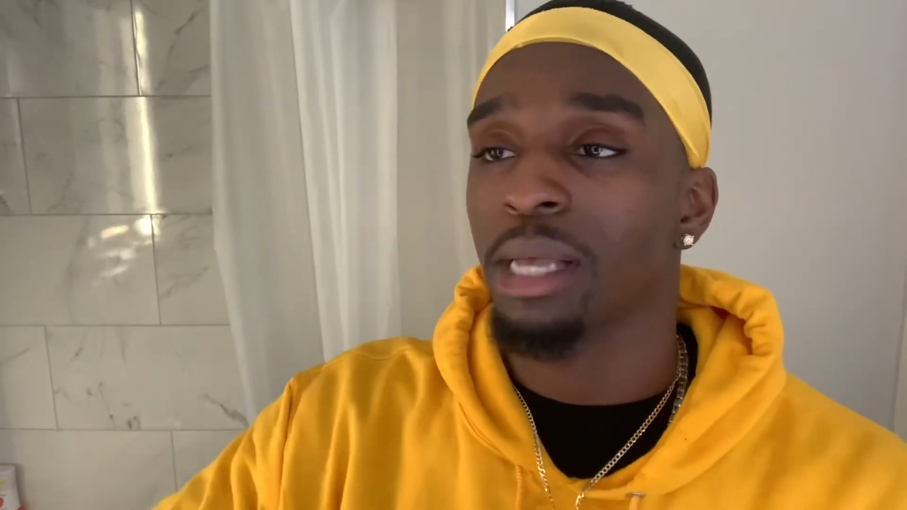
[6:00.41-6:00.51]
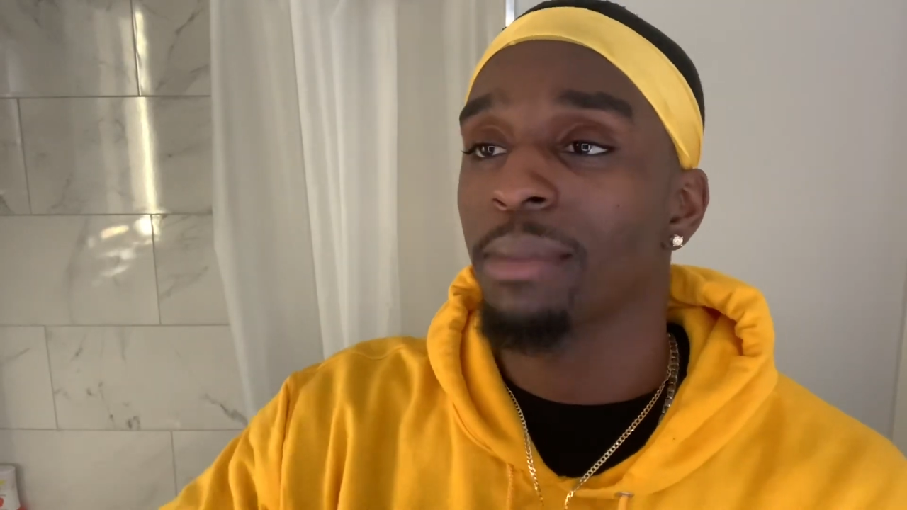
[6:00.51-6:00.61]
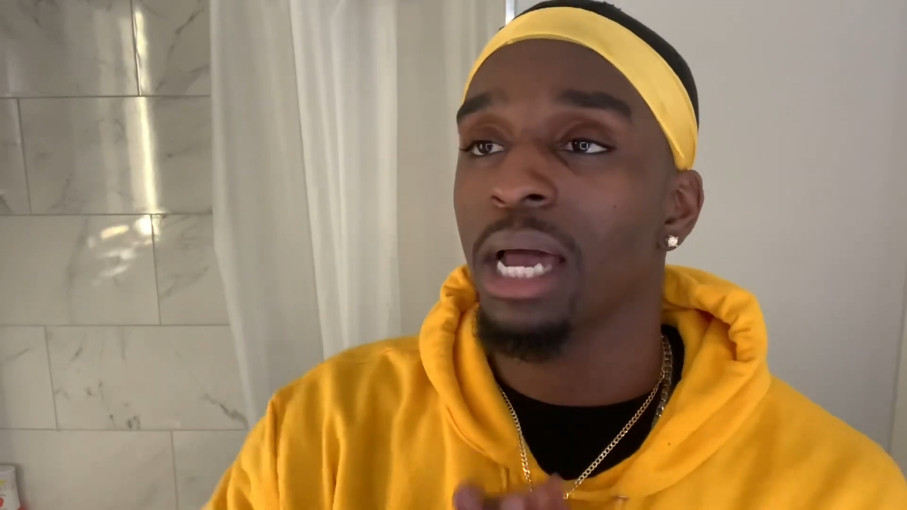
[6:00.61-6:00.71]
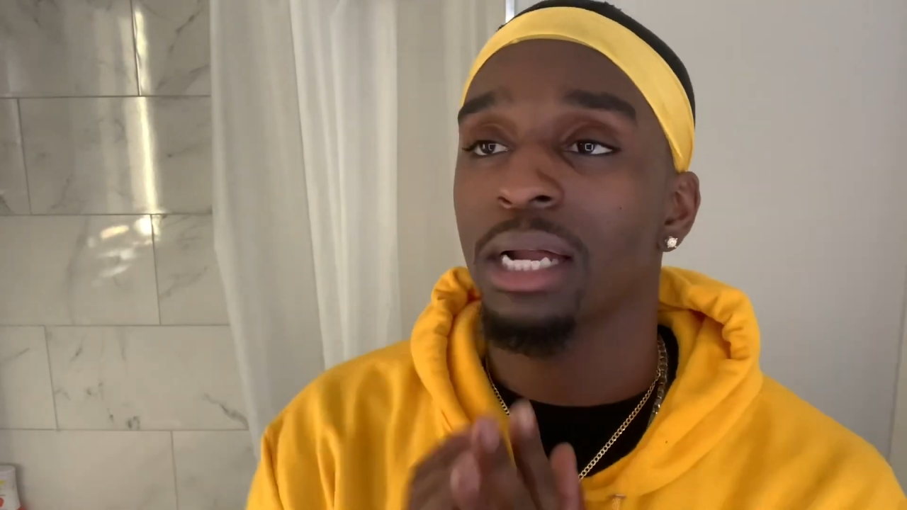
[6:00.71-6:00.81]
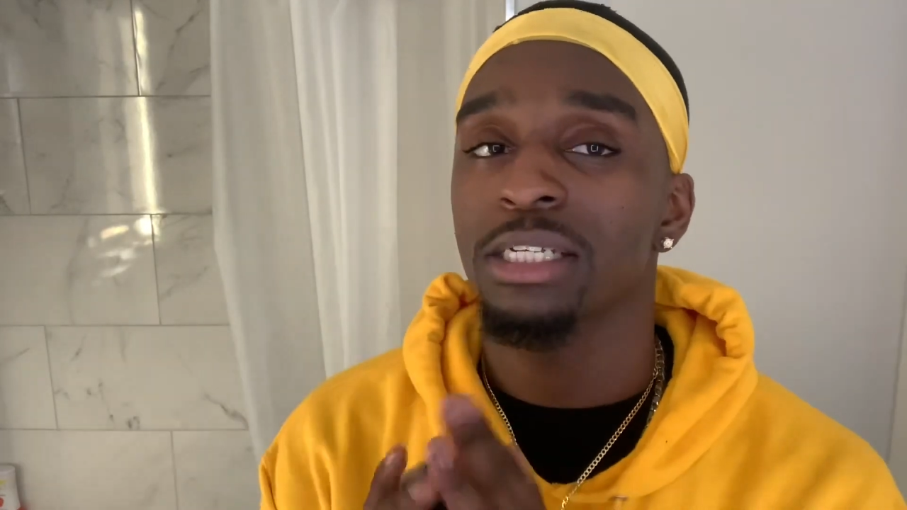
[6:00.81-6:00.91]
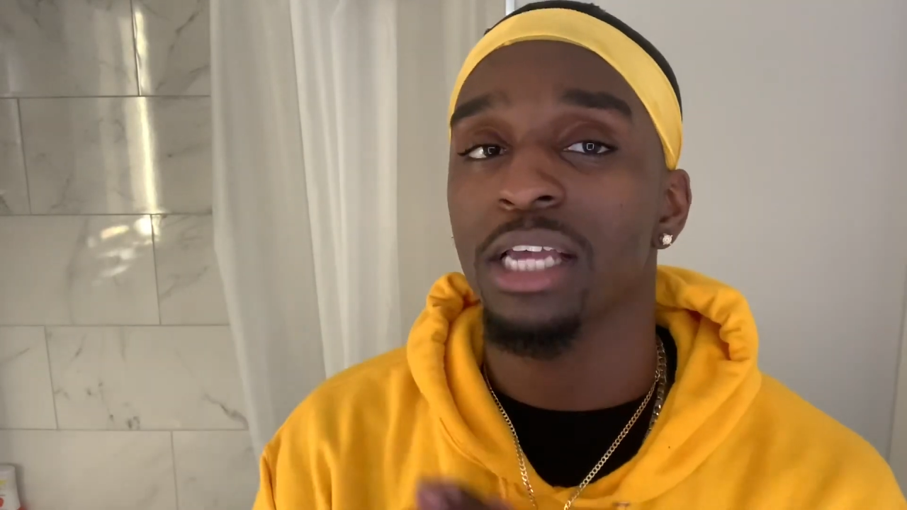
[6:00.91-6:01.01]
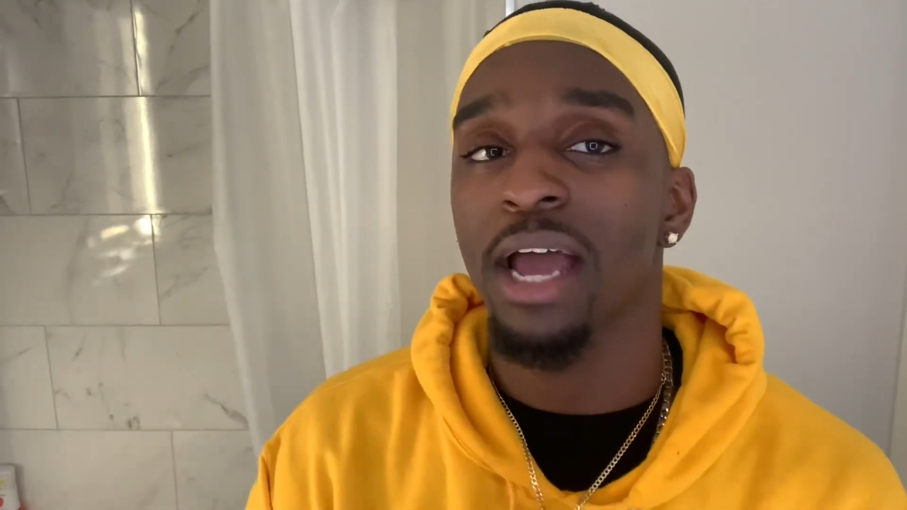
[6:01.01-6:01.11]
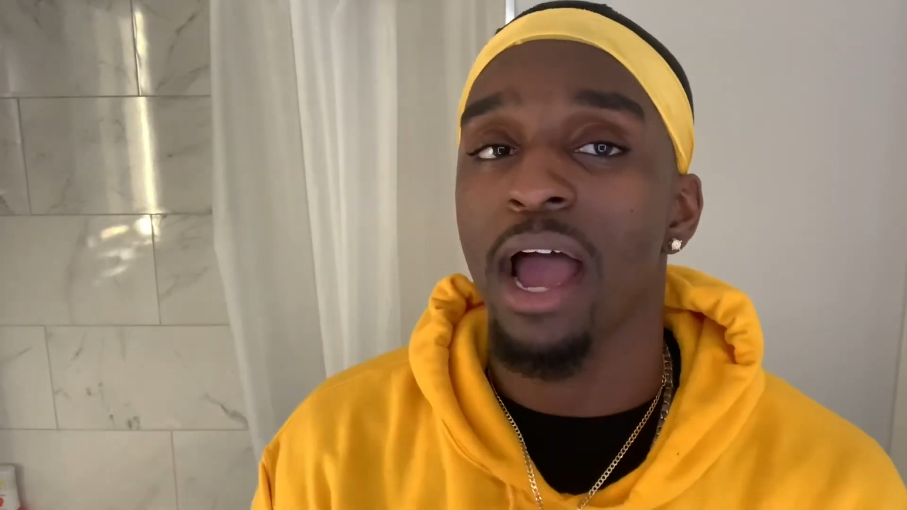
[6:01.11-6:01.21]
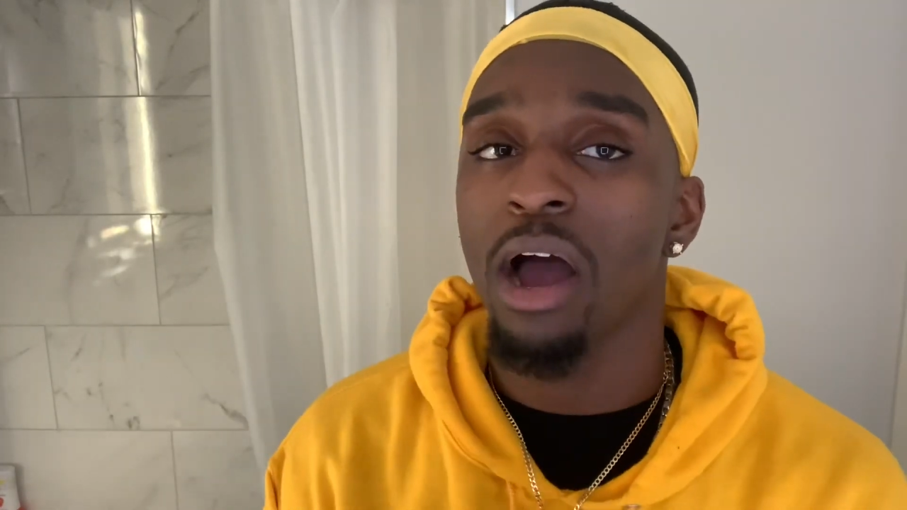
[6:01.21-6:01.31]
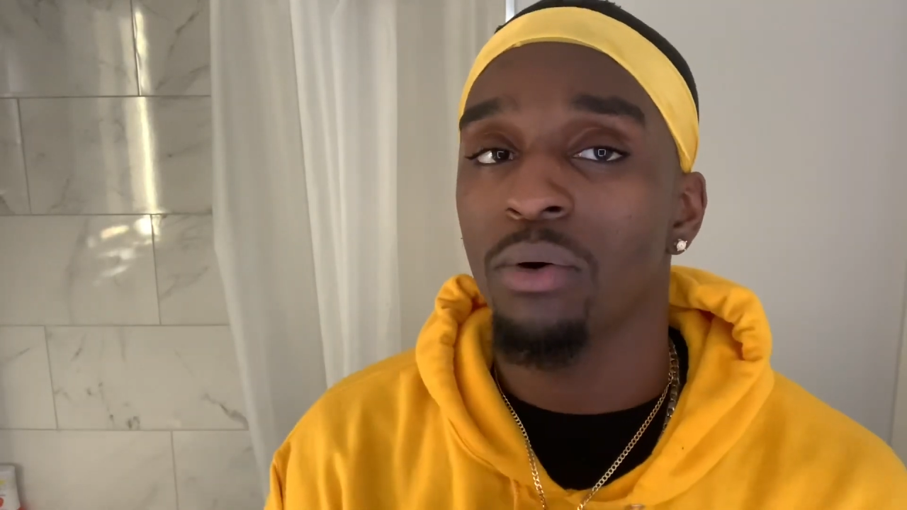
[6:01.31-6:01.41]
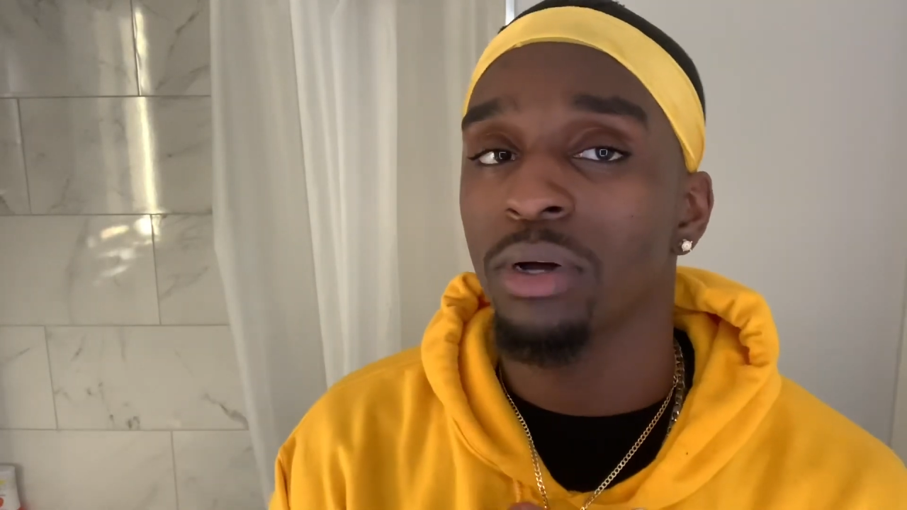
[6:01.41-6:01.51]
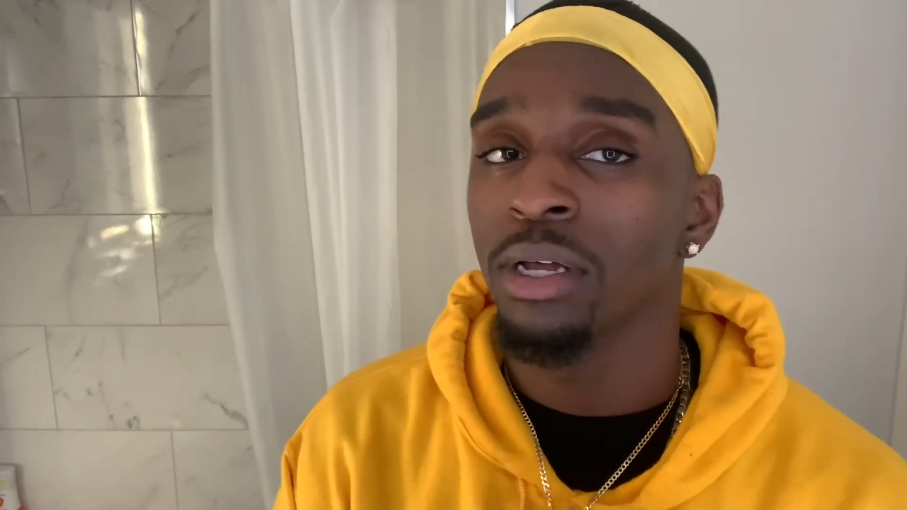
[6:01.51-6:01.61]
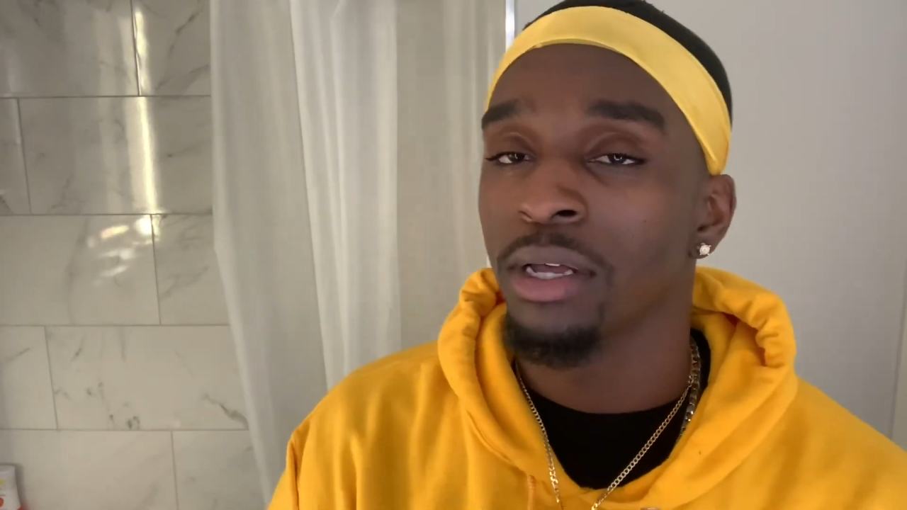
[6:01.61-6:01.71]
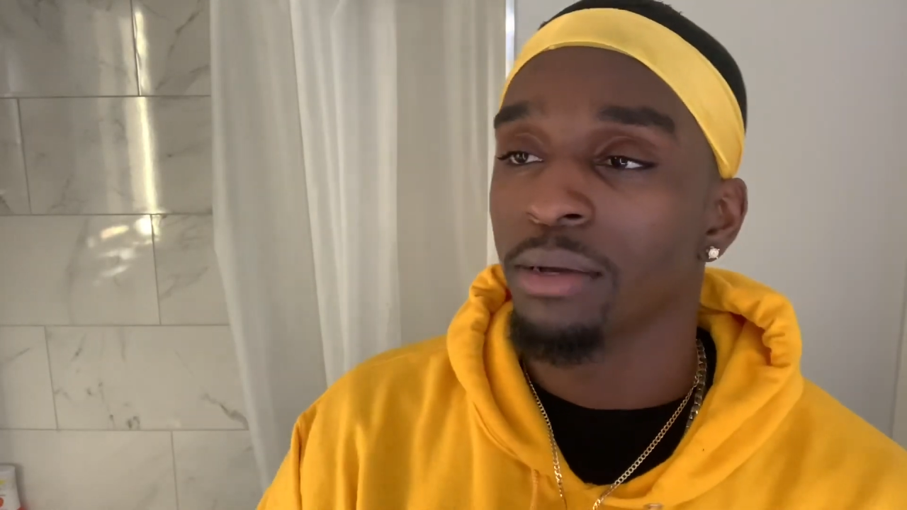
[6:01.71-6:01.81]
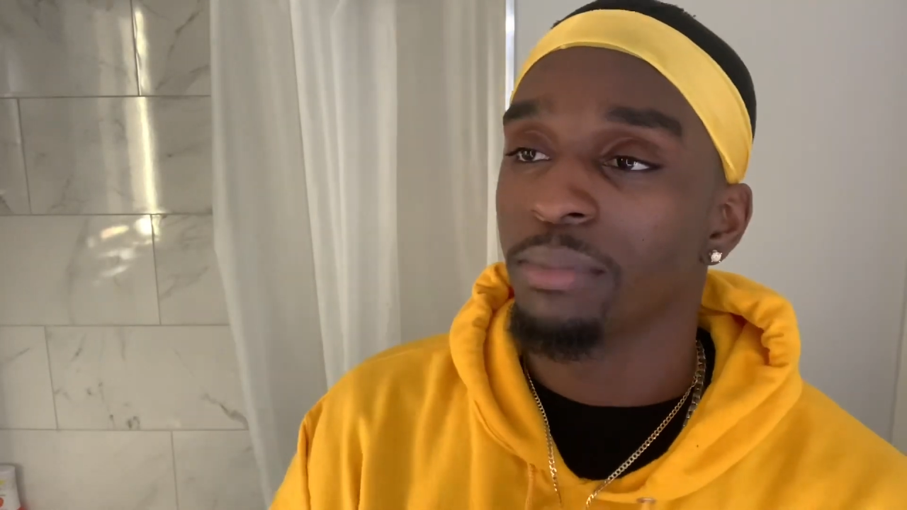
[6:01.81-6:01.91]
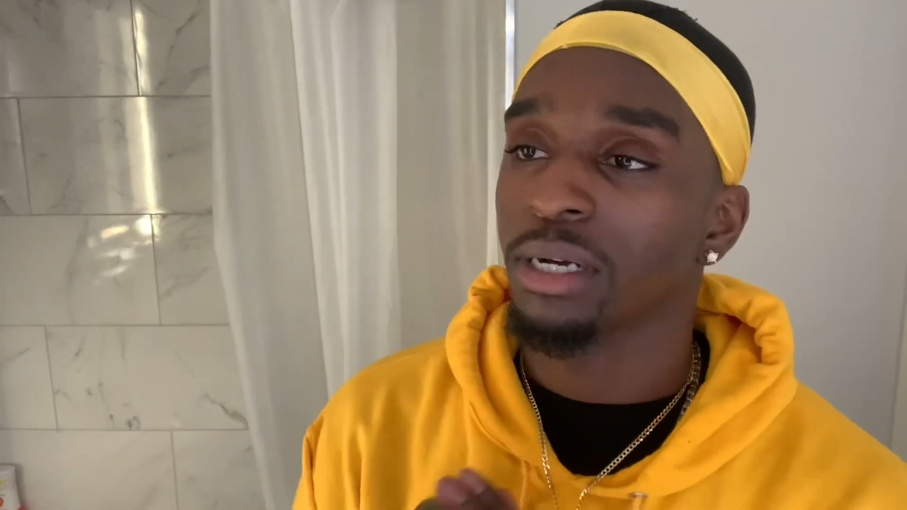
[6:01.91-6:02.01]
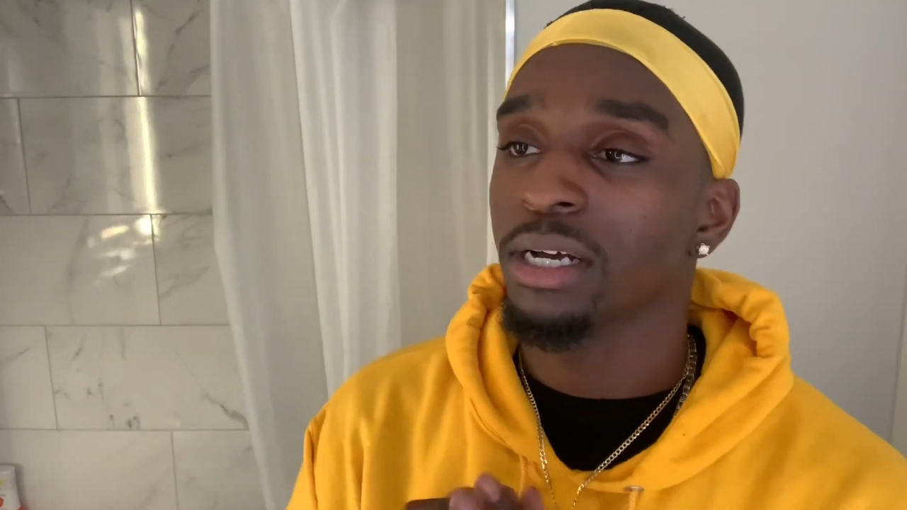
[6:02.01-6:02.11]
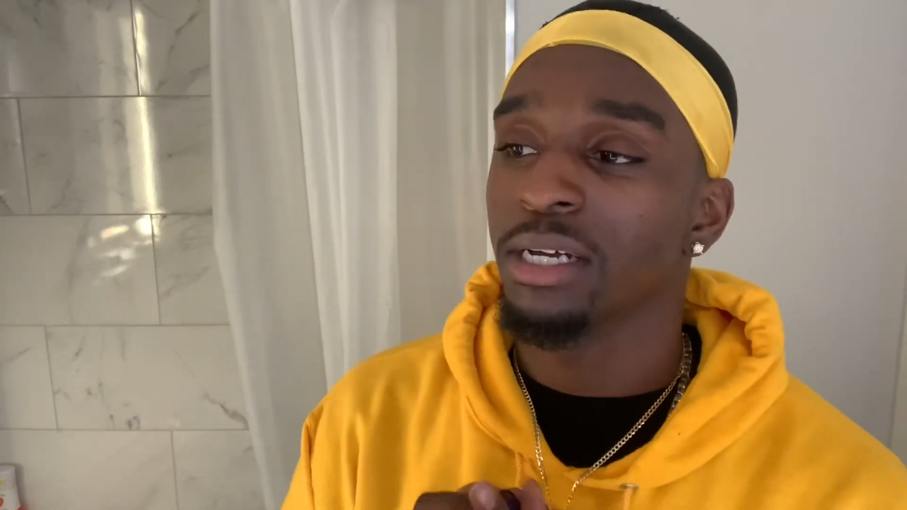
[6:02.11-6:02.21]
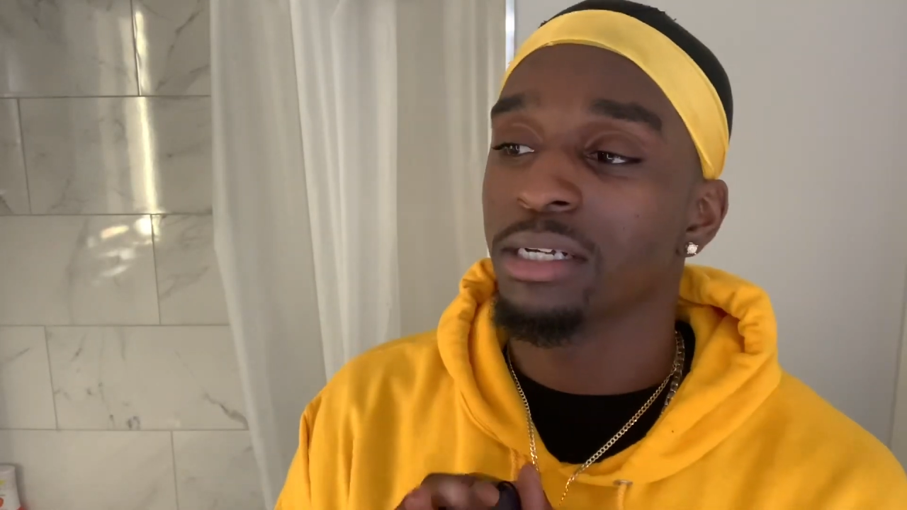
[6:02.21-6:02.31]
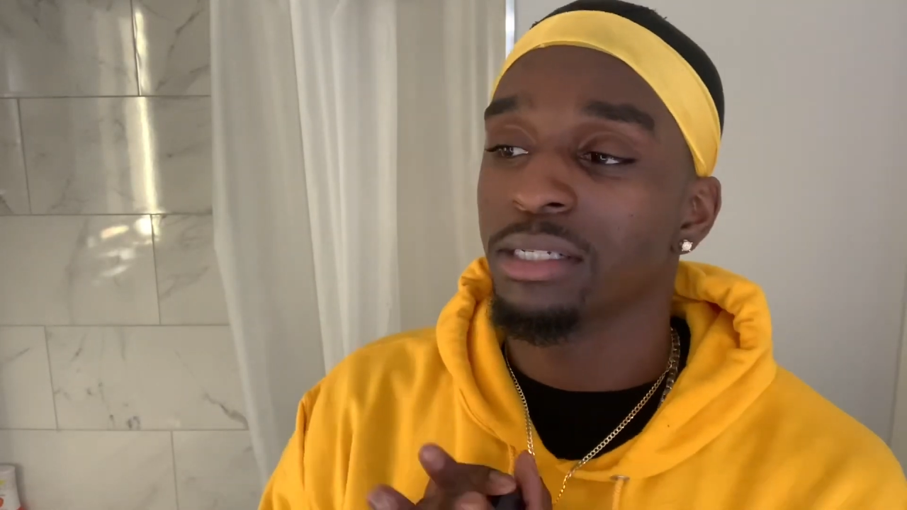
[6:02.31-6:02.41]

I'm not gonna say an hour because